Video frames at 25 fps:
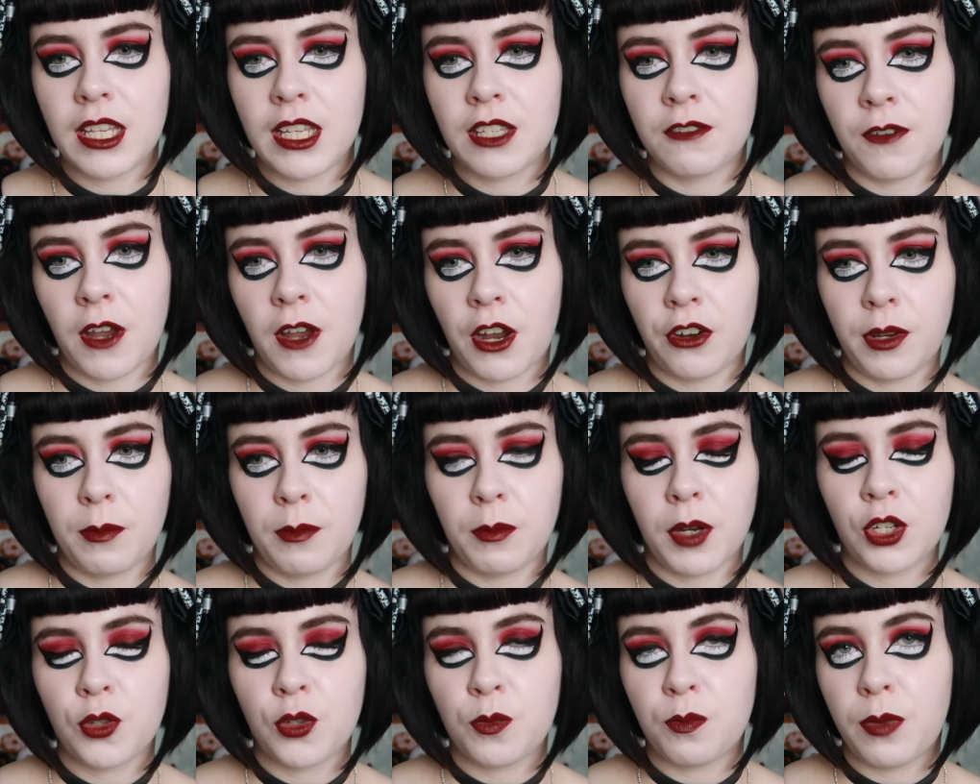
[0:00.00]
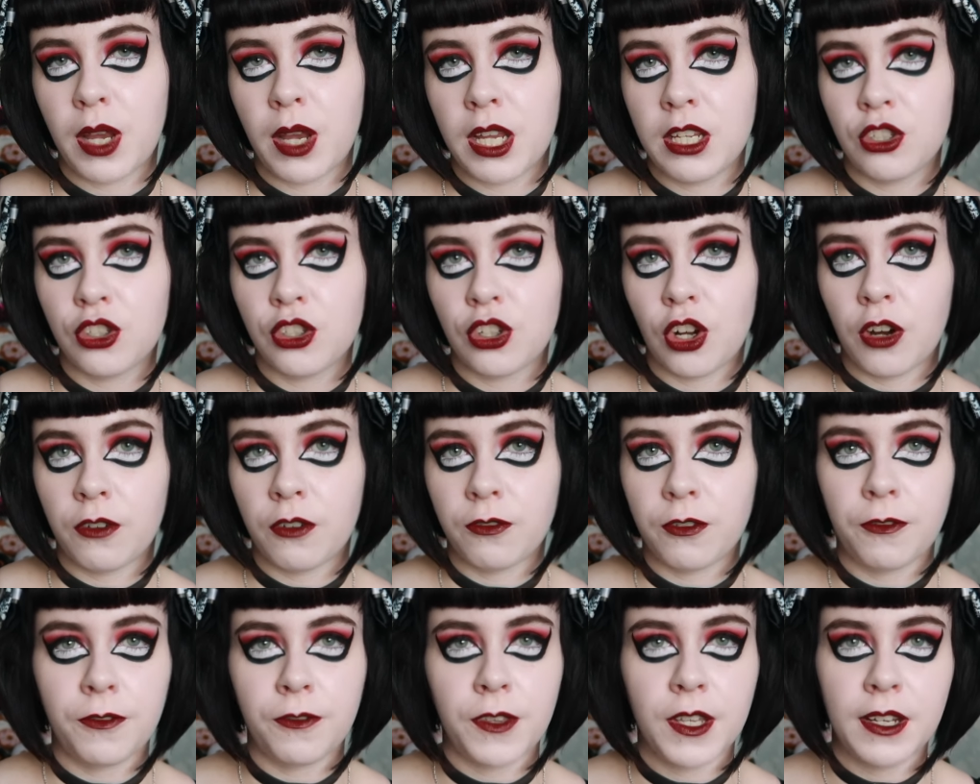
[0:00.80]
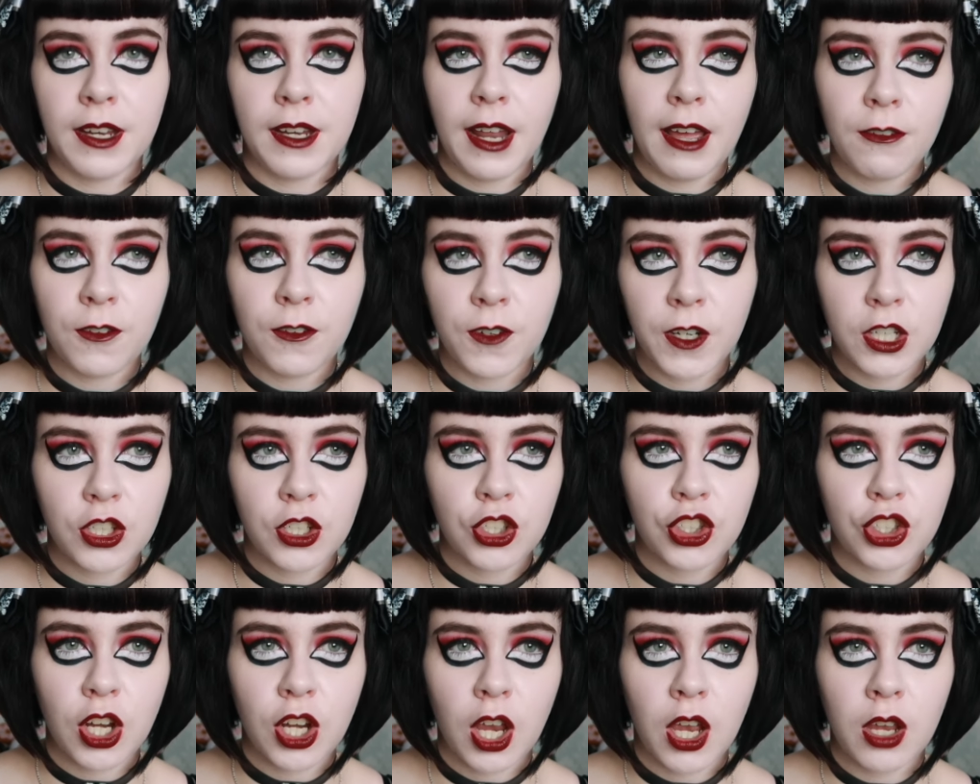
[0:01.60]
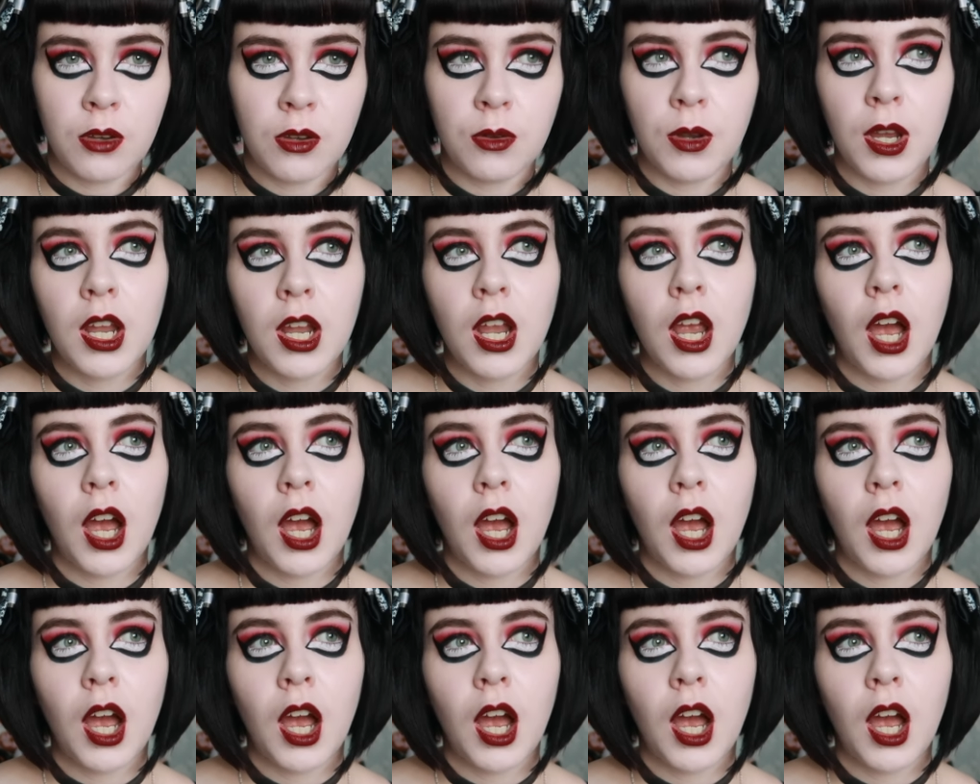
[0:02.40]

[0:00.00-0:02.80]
is very much based off of the Netflix show.